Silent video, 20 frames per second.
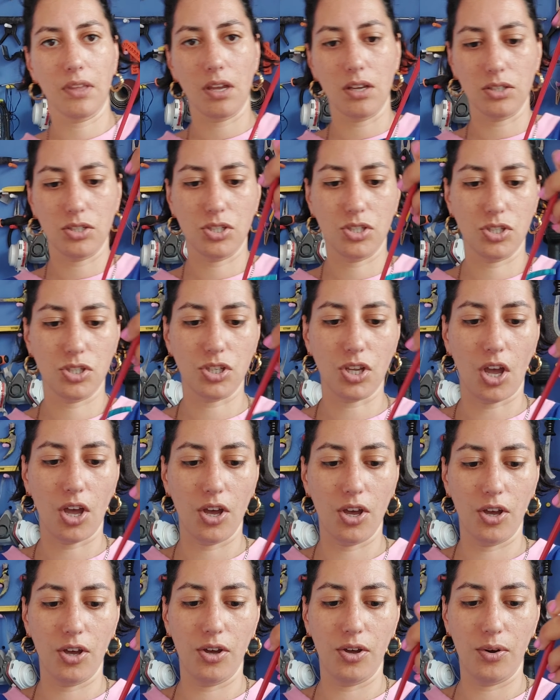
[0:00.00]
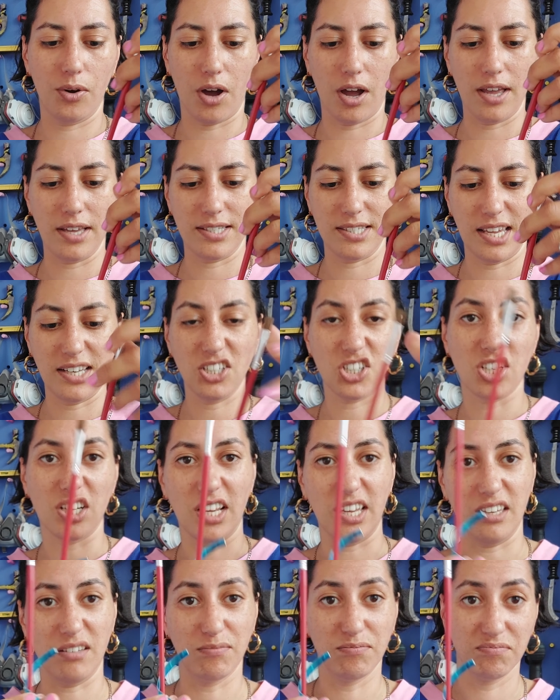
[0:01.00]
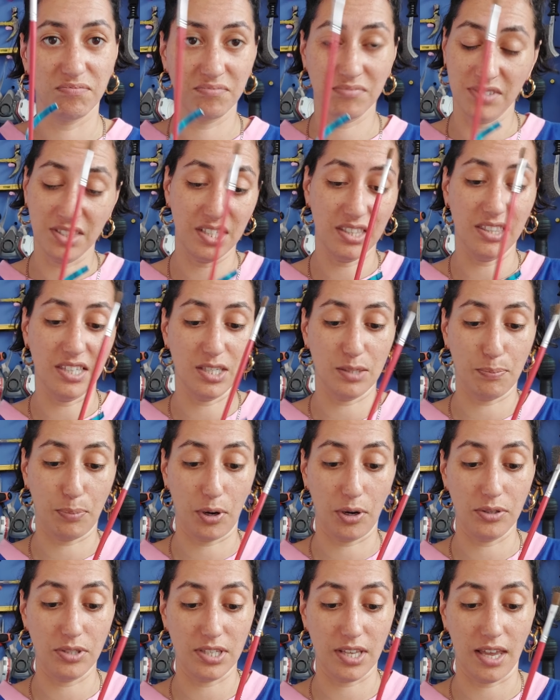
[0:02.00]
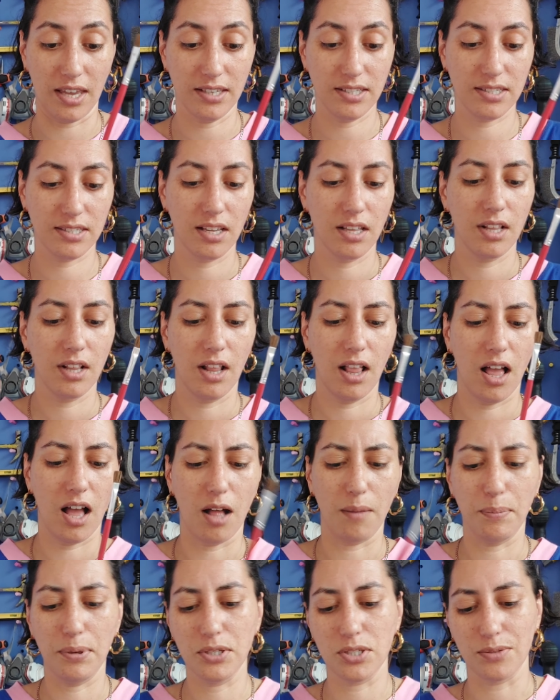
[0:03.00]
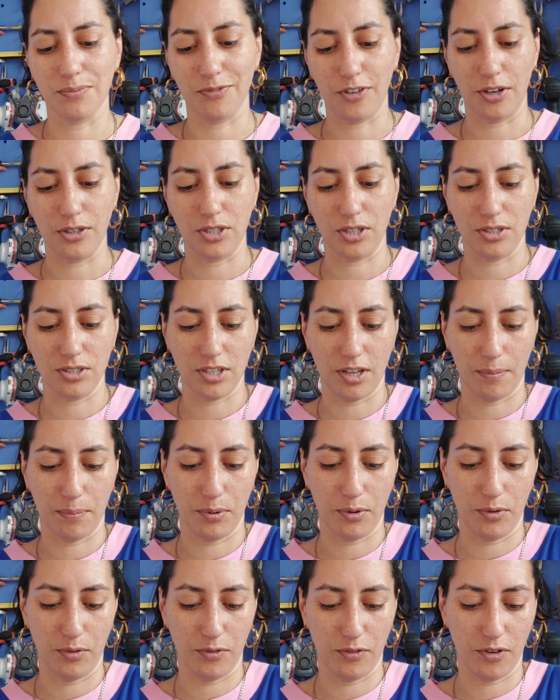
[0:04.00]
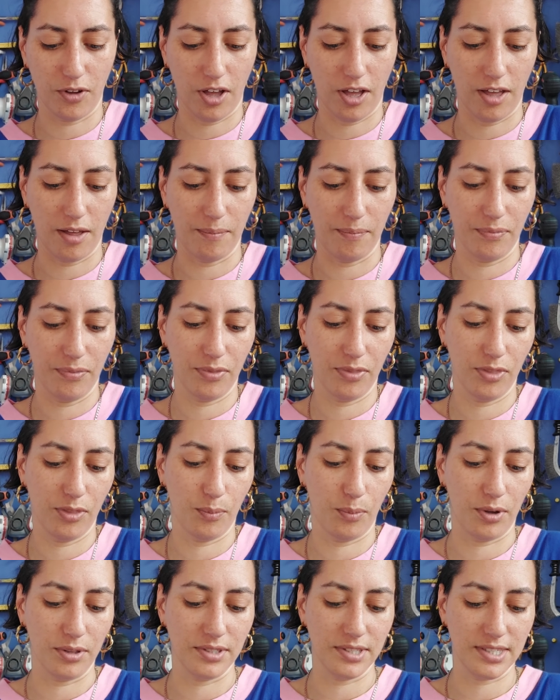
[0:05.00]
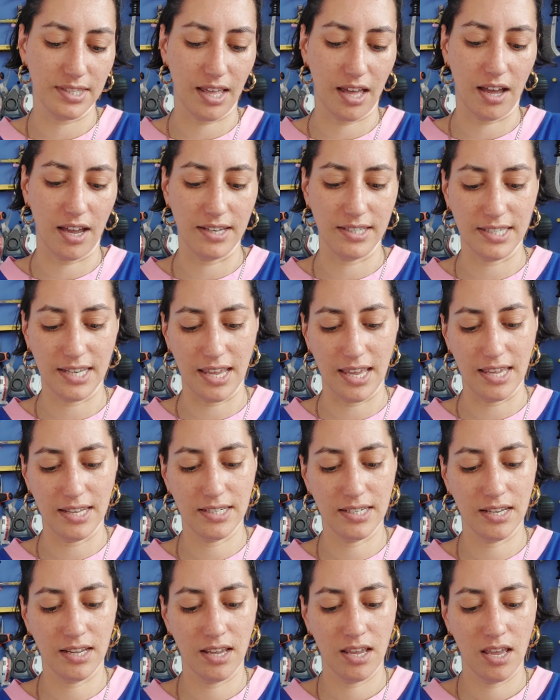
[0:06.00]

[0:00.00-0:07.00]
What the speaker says: So I essentially did this process. I'll put some photos up of the ones that I did,